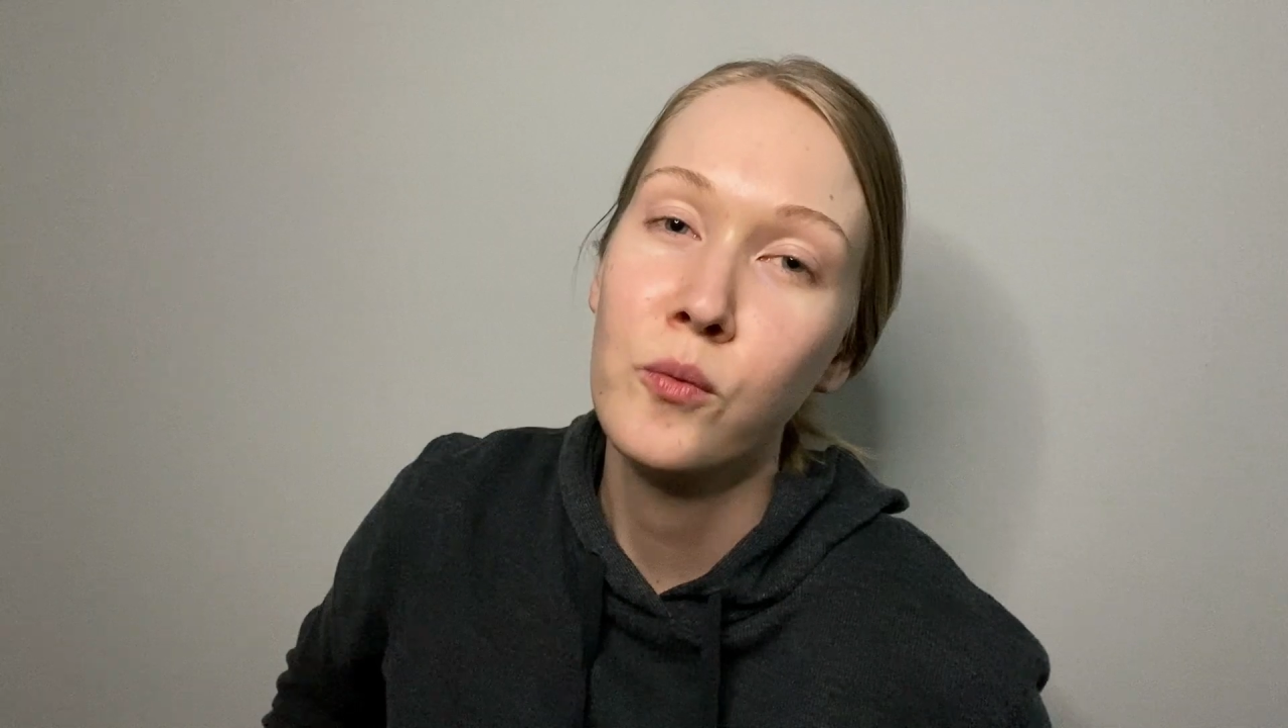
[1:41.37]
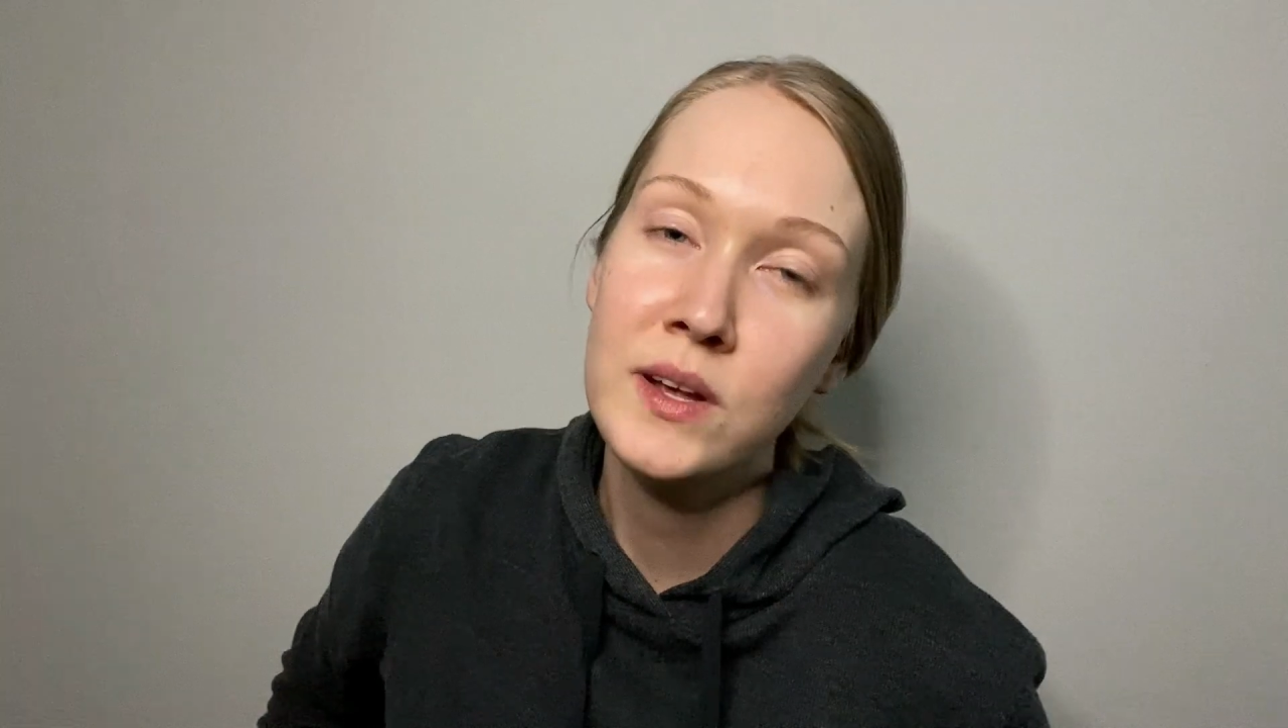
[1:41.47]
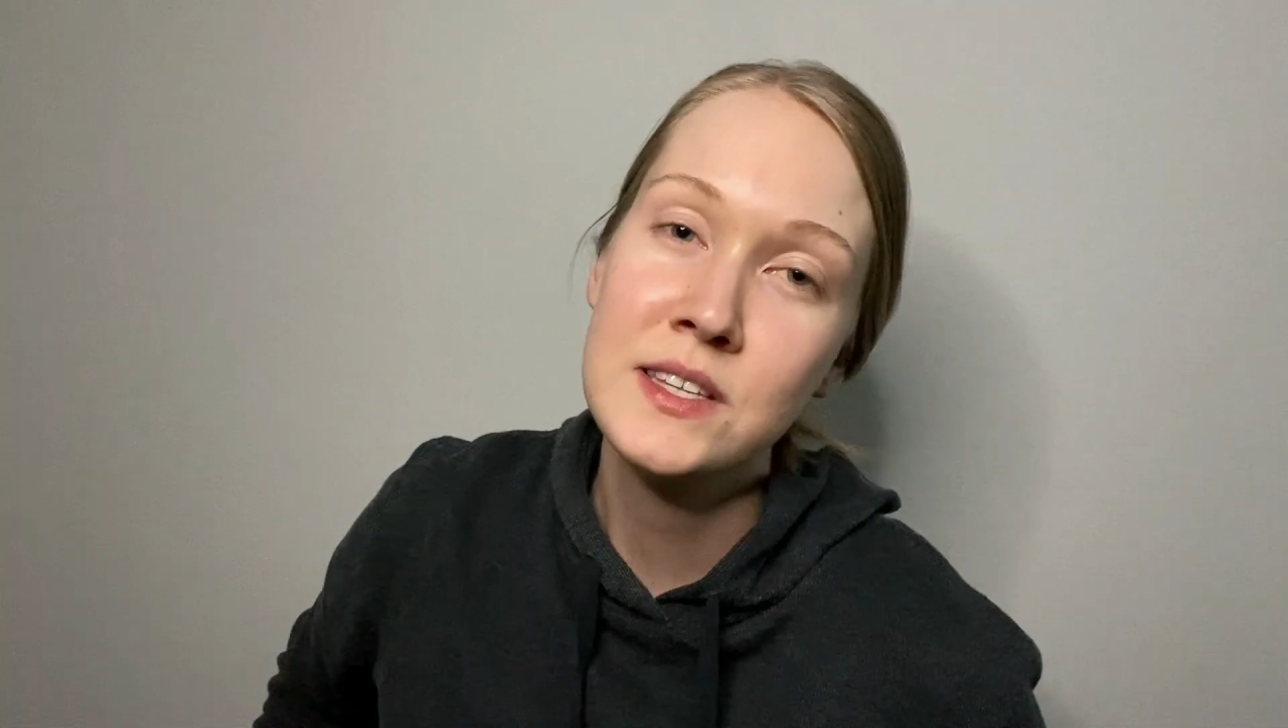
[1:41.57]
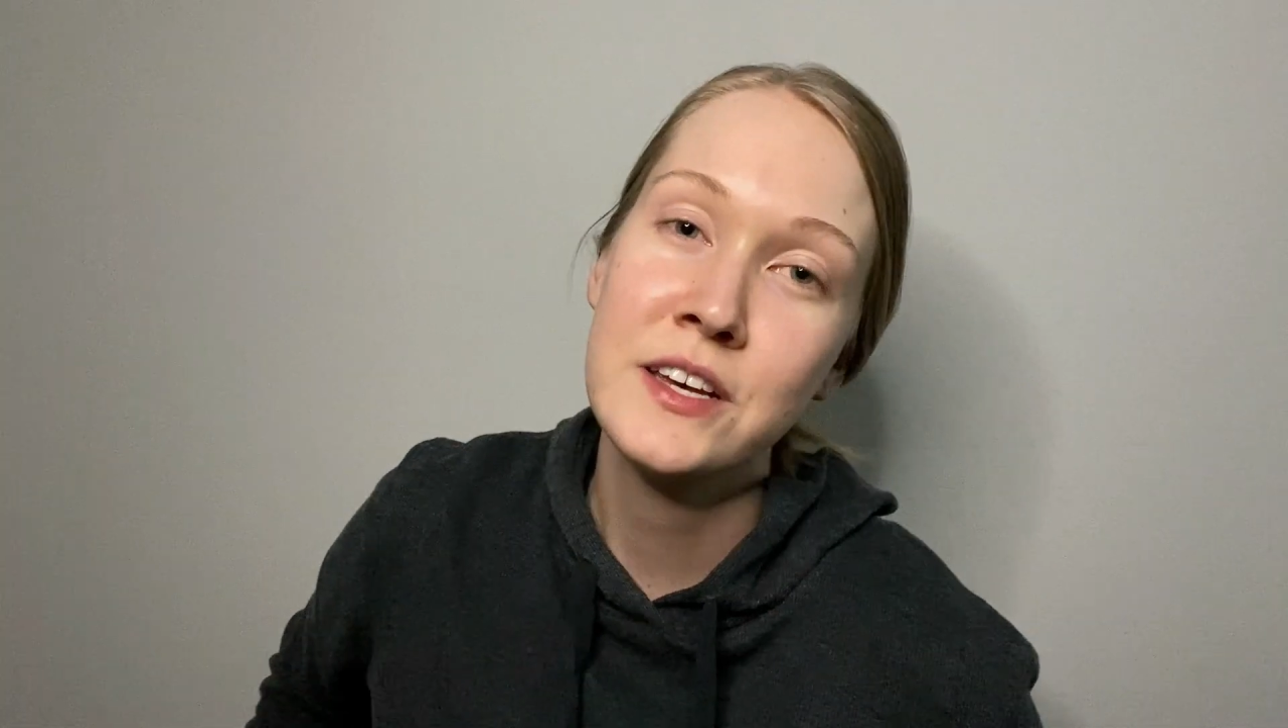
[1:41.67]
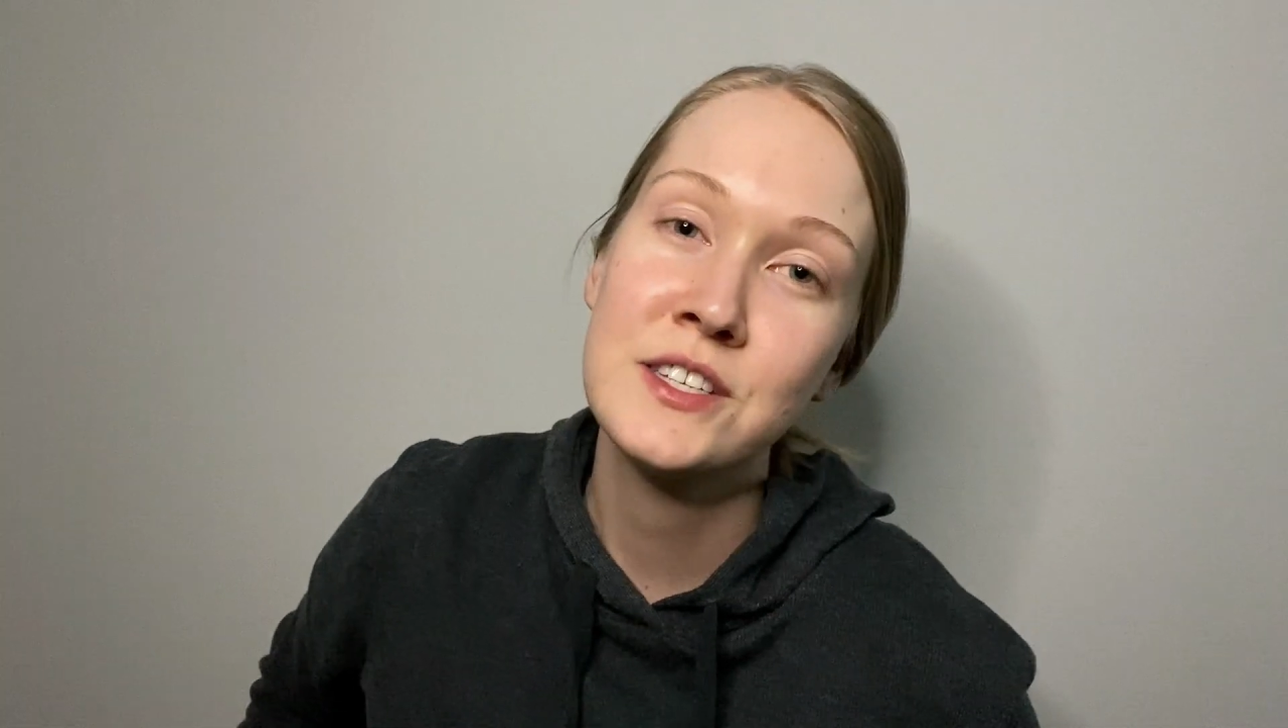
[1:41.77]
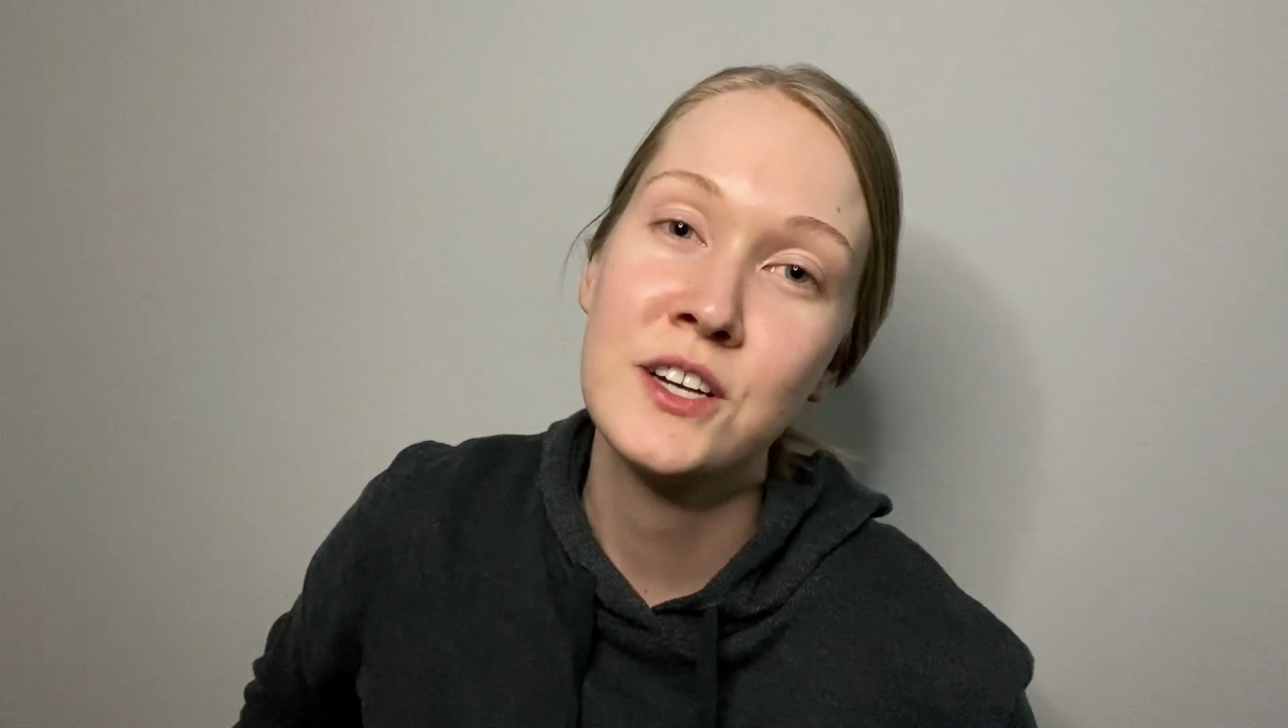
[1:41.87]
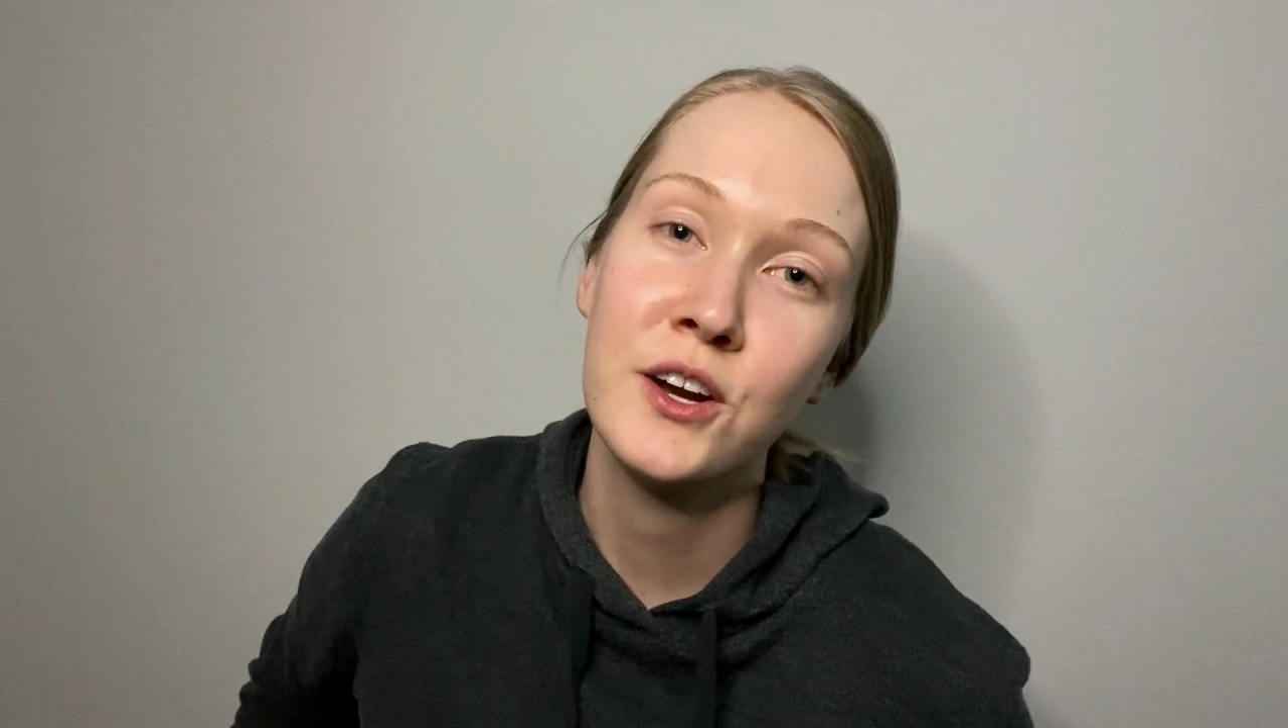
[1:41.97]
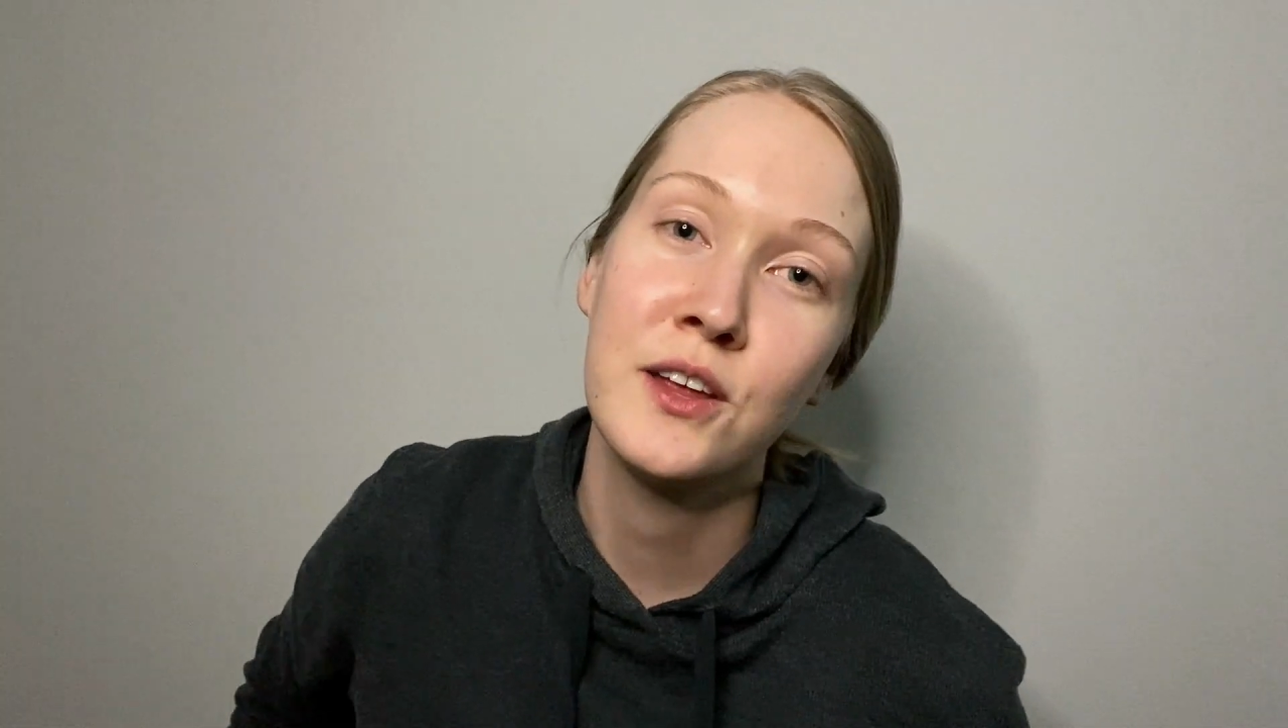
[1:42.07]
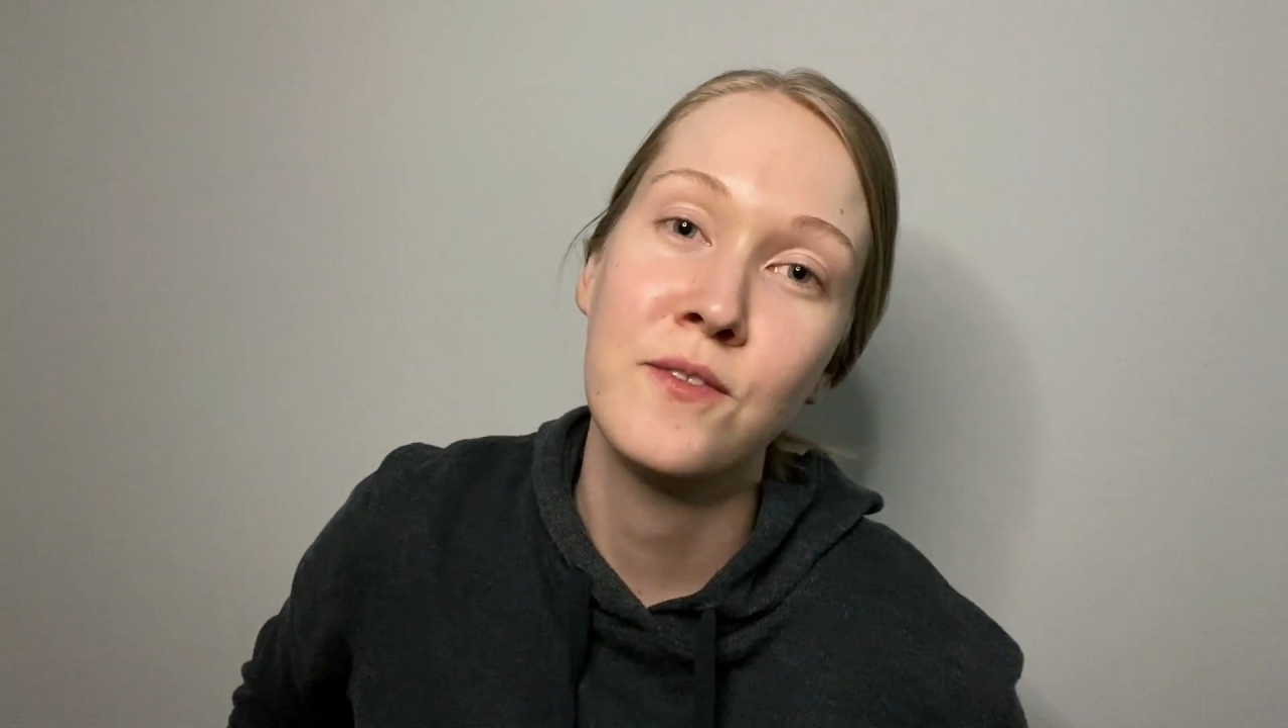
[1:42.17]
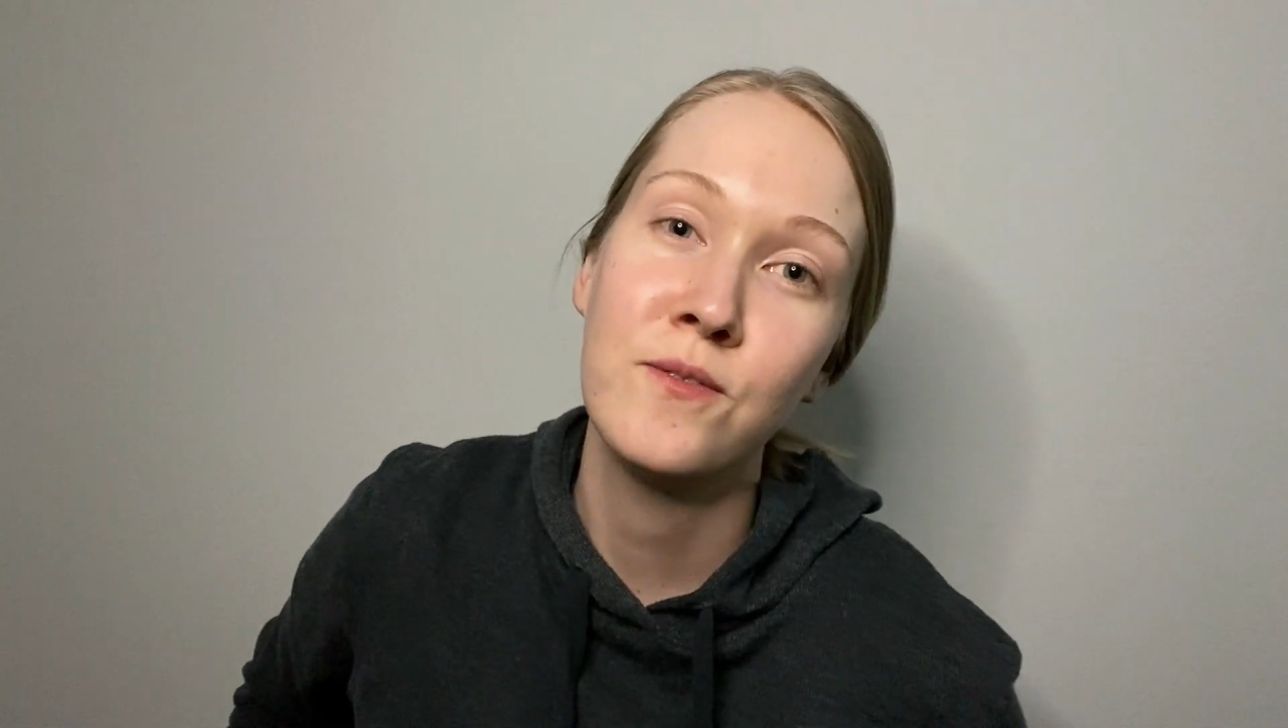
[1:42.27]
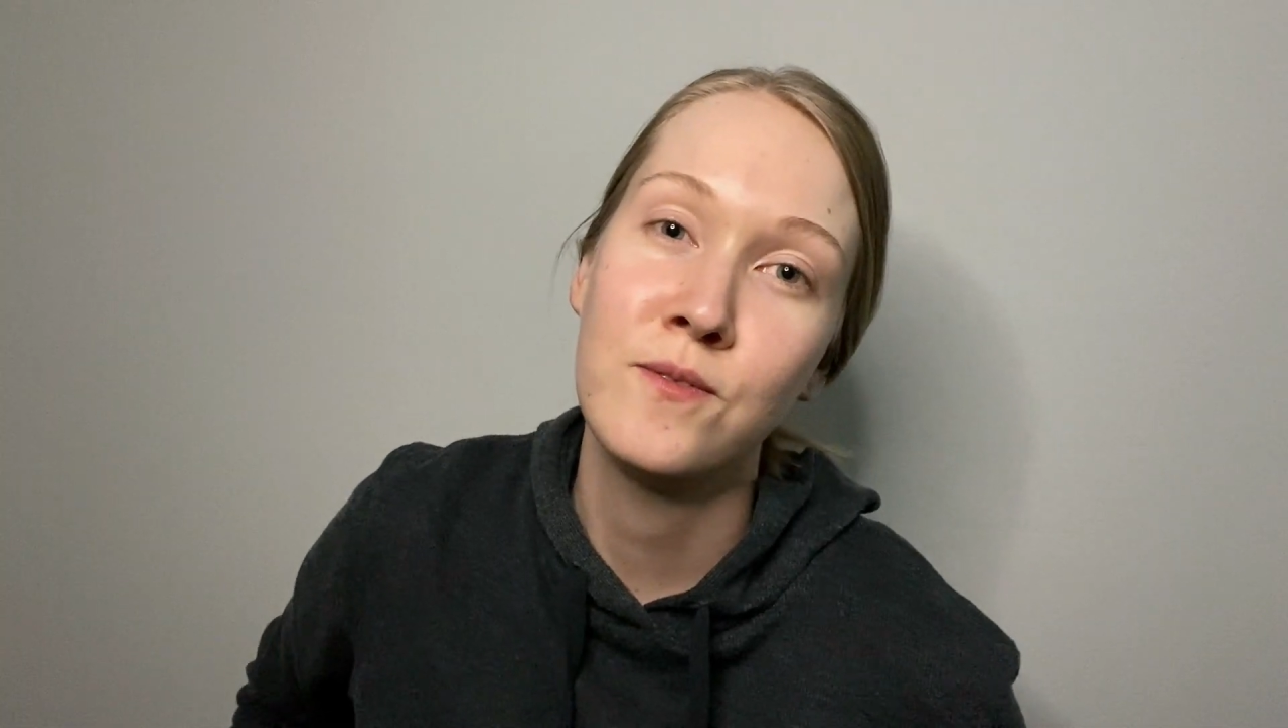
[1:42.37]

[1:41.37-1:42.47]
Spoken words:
Once I started